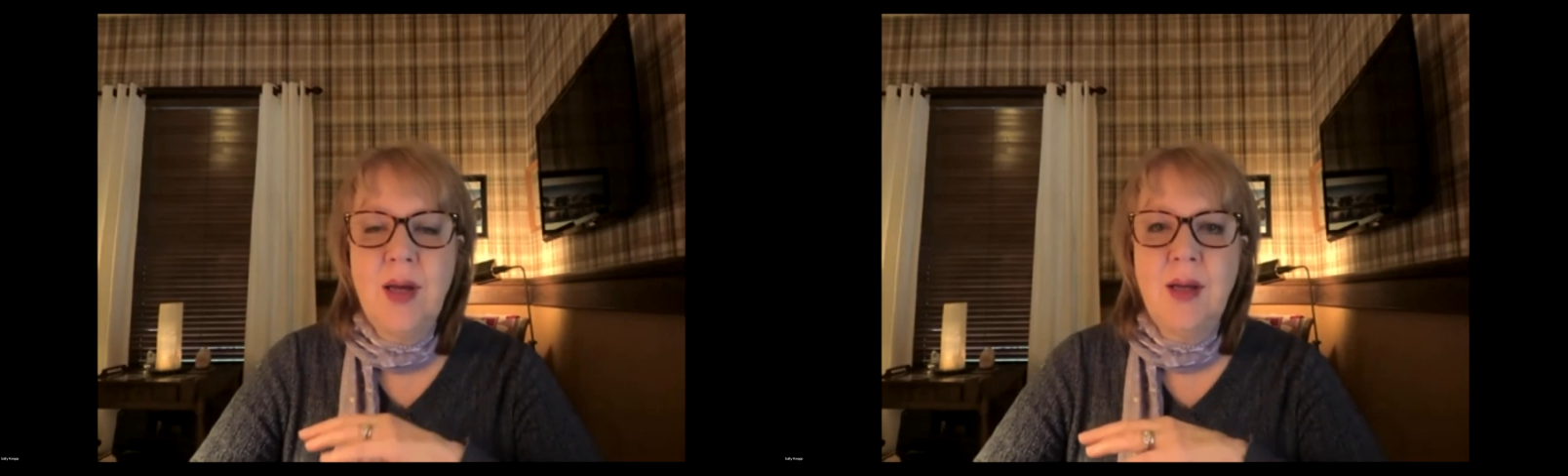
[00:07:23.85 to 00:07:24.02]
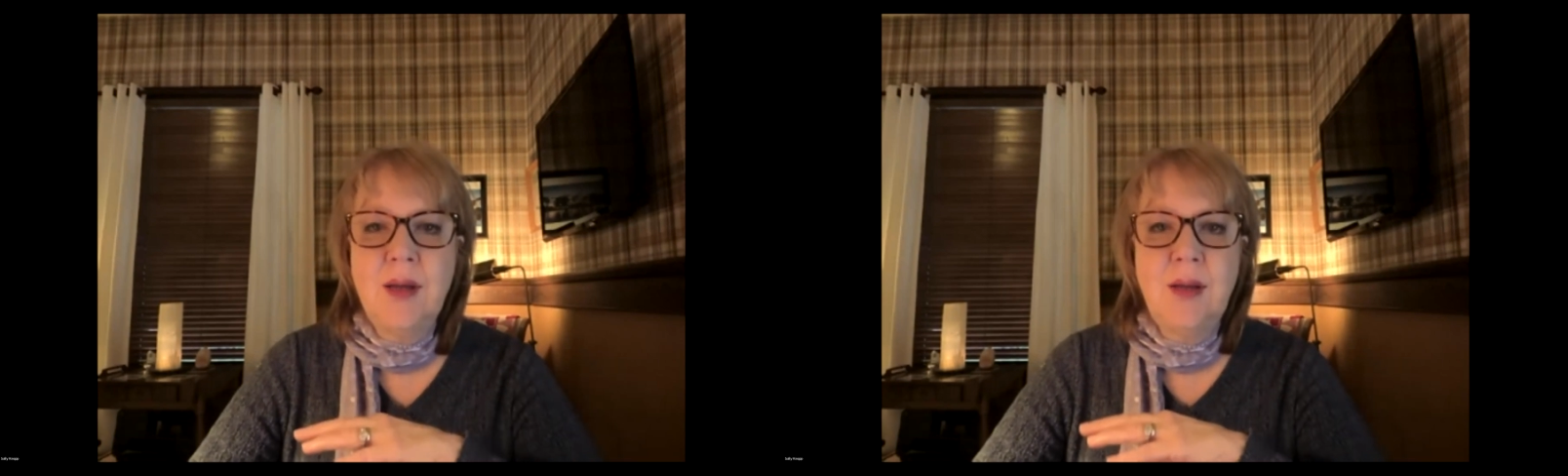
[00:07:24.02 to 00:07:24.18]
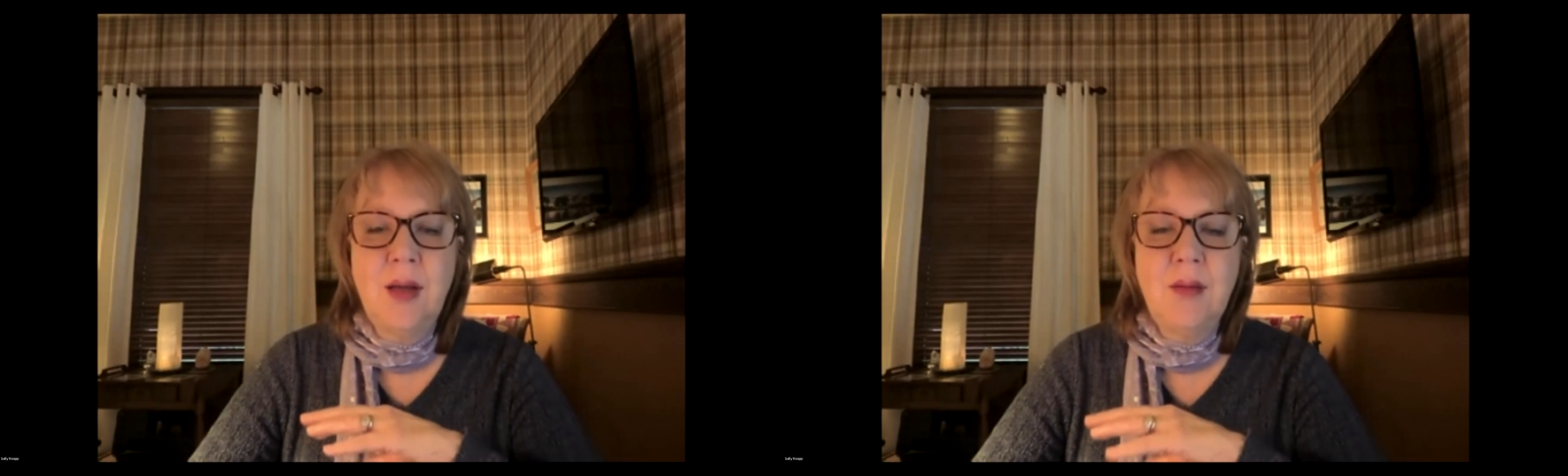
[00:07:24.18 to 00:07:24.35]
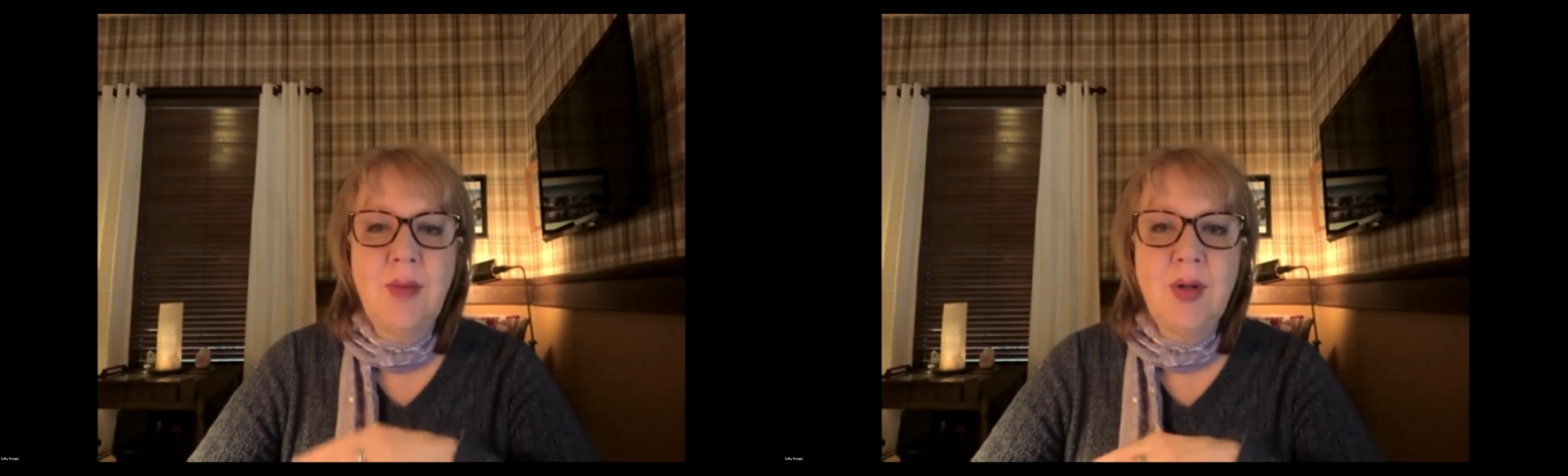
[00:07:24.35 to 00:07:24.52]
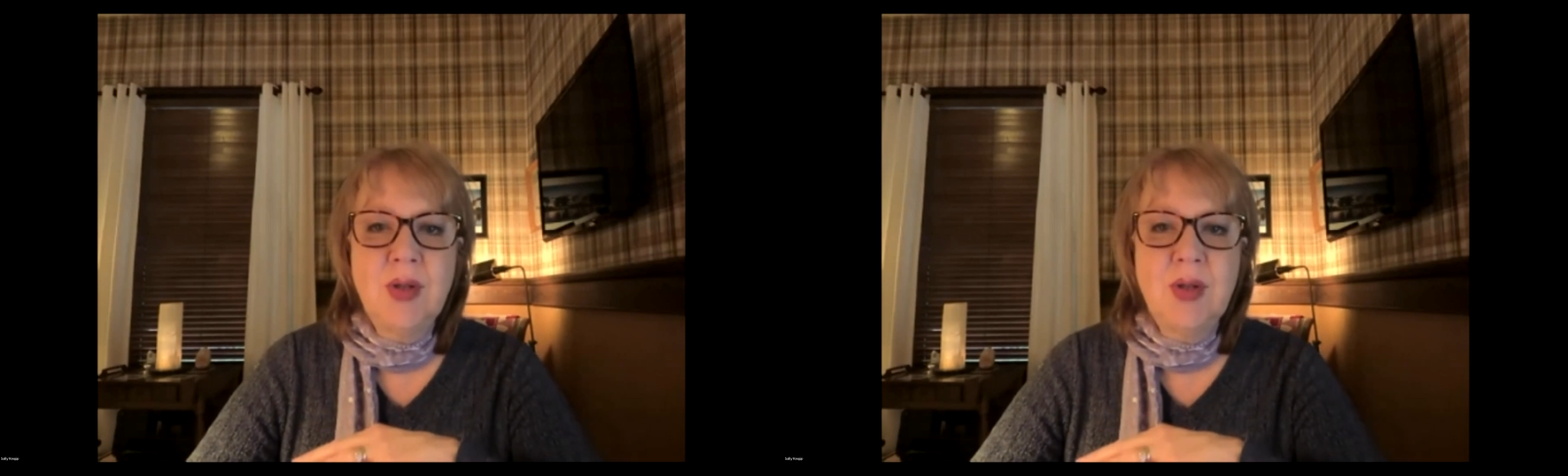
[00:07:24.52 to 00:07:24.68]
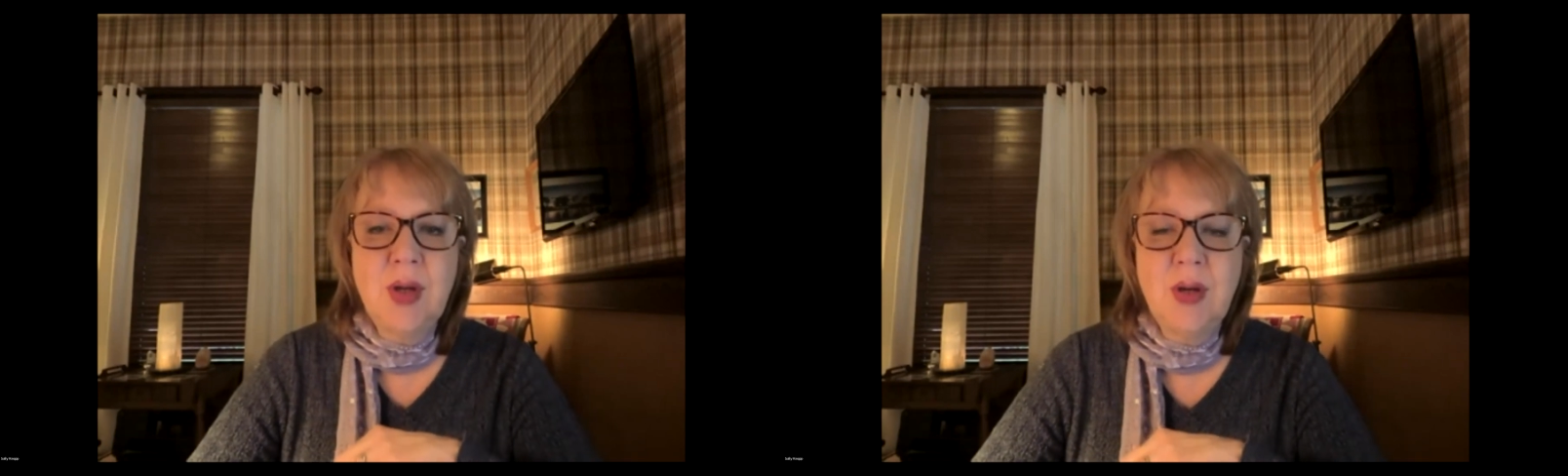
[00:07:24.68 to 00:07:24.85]
and
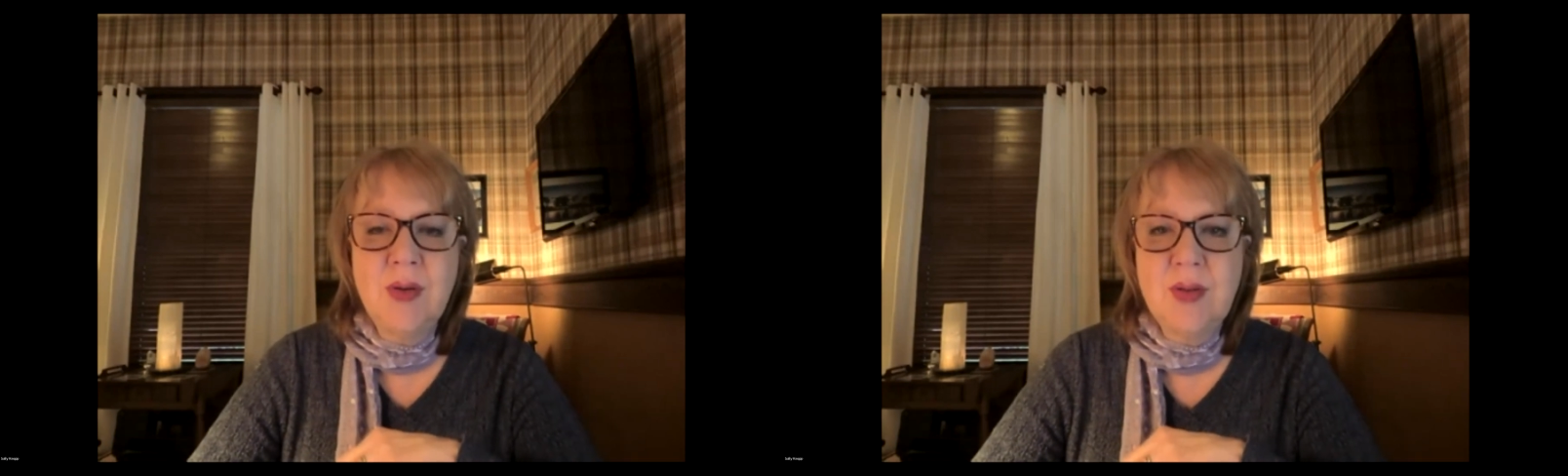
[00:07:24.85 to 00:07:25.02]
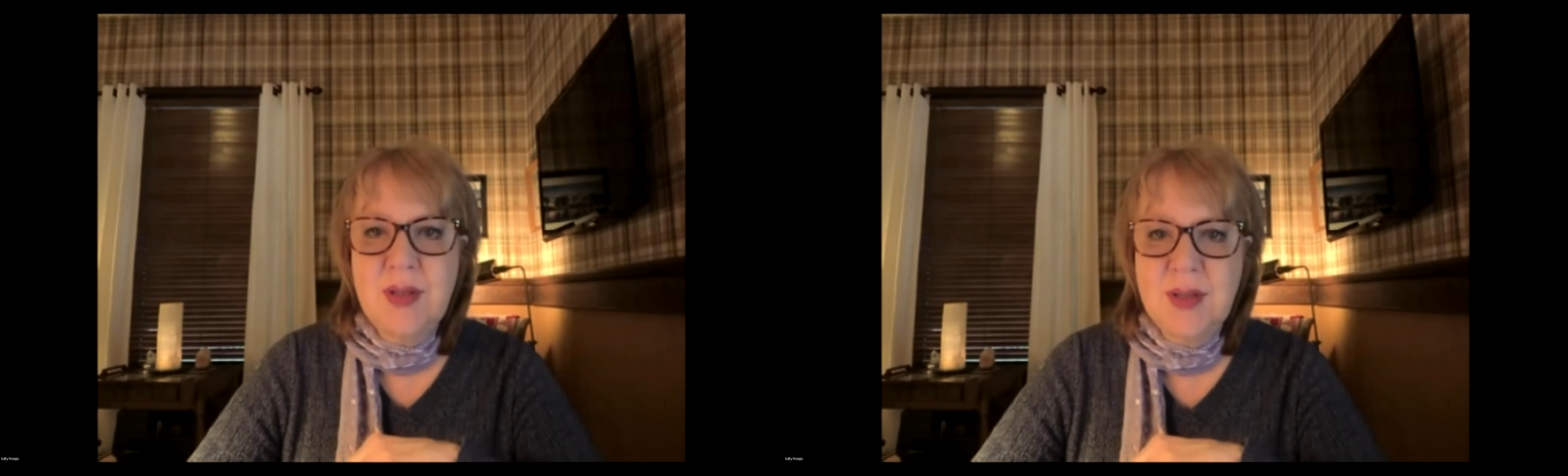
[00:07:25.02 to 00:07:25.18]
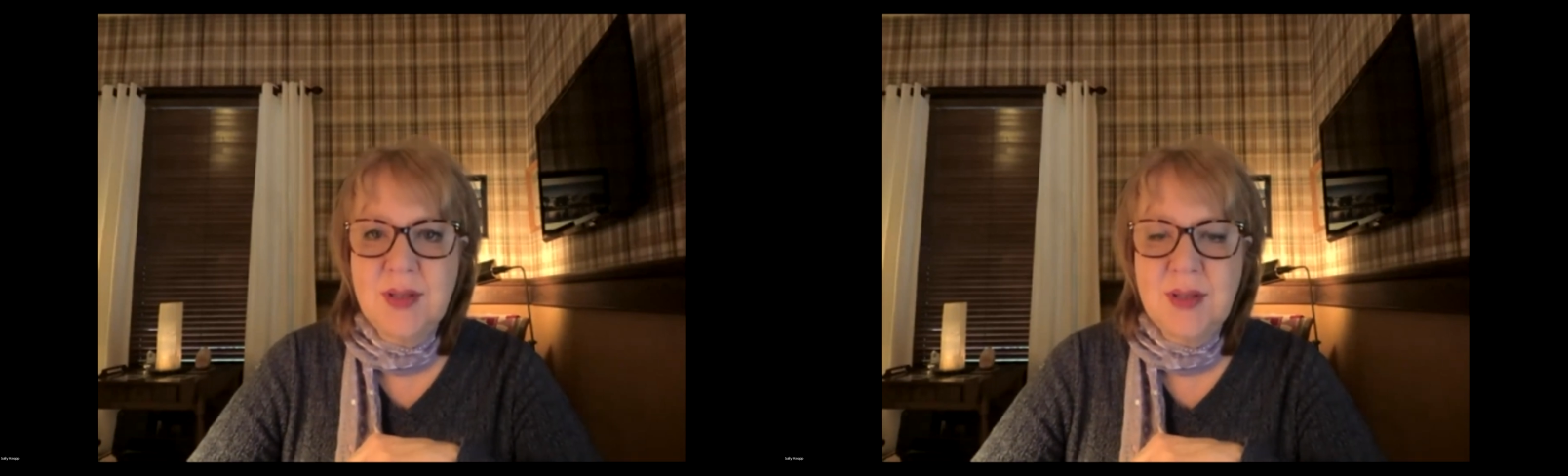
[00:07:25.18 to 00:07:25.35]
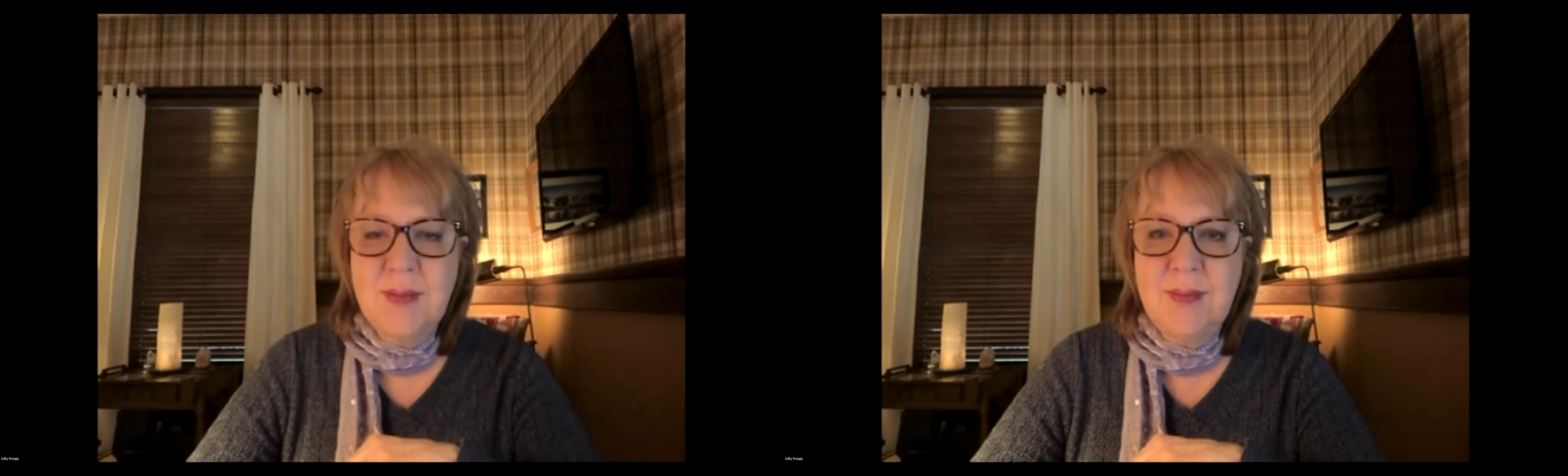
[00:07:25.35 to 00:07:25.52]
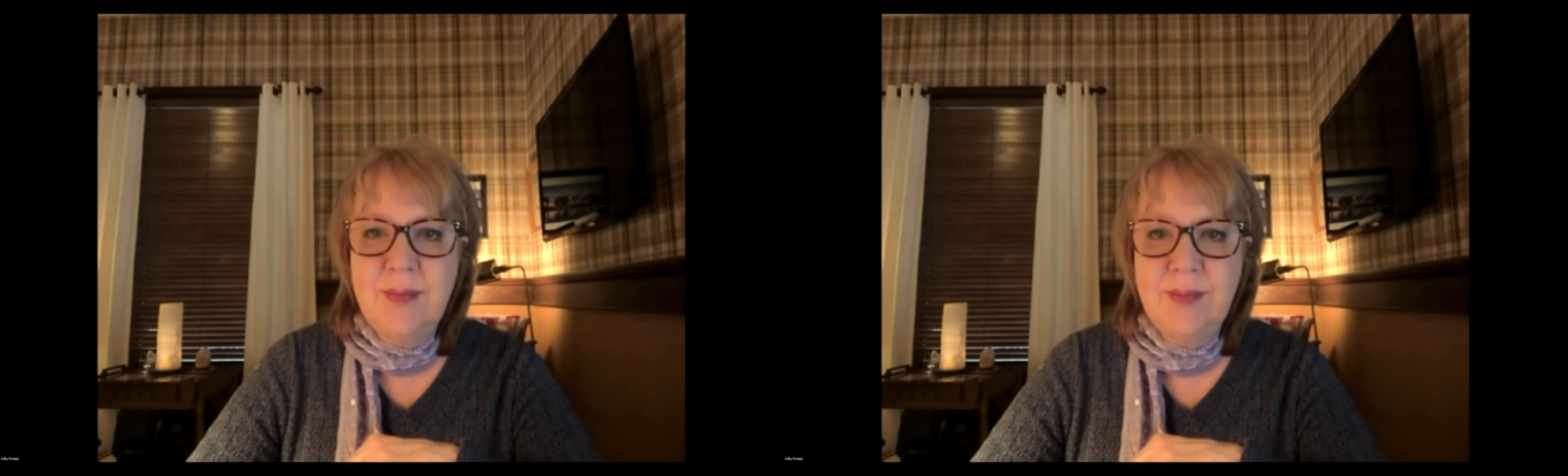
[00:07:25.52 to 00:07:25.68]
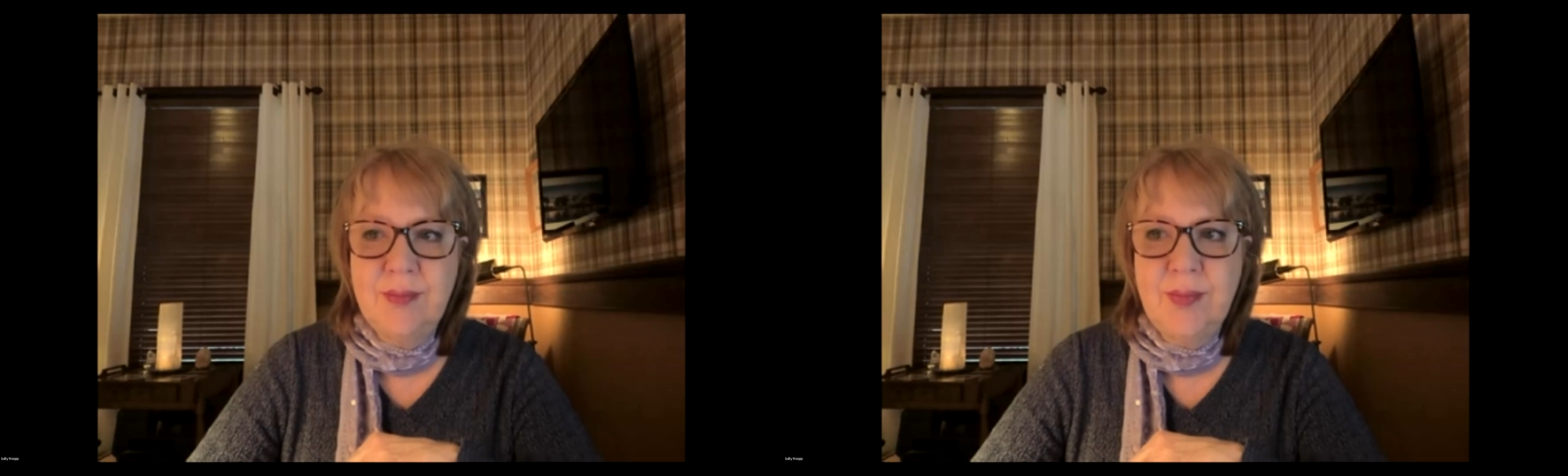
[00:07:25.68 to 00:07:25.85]
emotion code
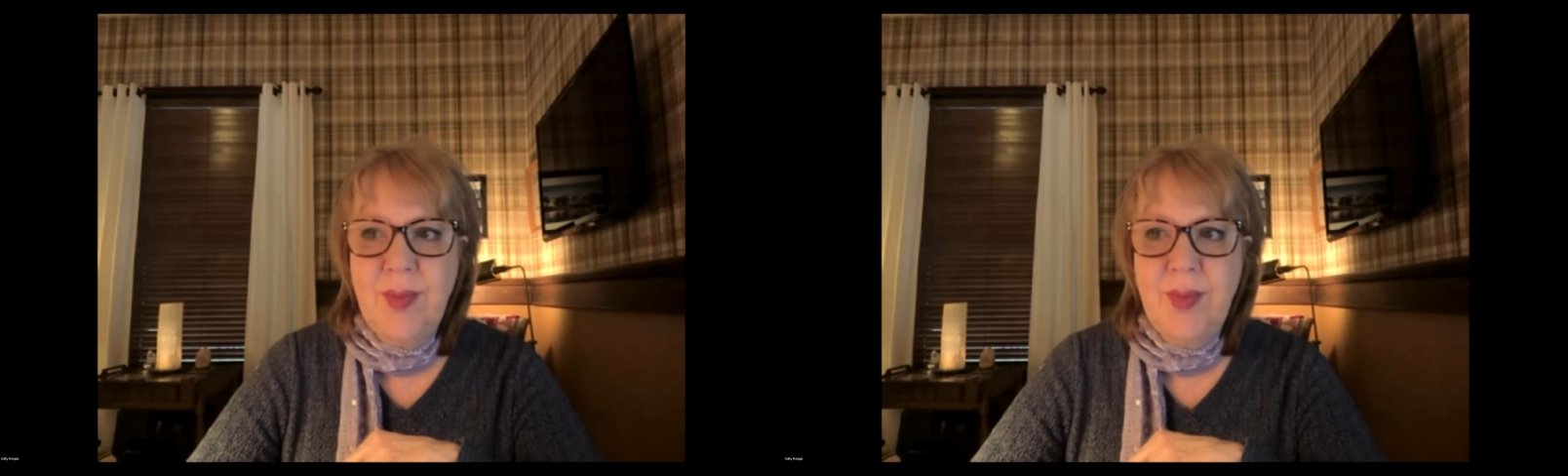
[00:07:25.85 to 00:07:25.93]
system